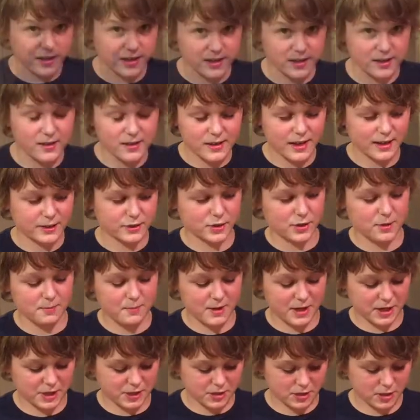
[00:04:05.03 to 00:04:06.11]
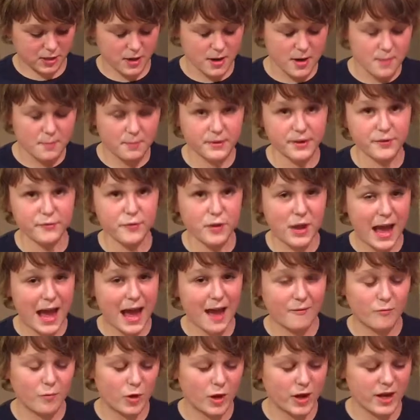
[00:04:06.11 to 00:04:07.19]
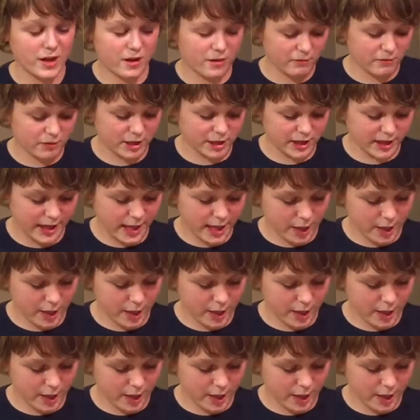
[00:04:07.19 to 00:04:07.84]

need an electric mixer, but if you have one, it really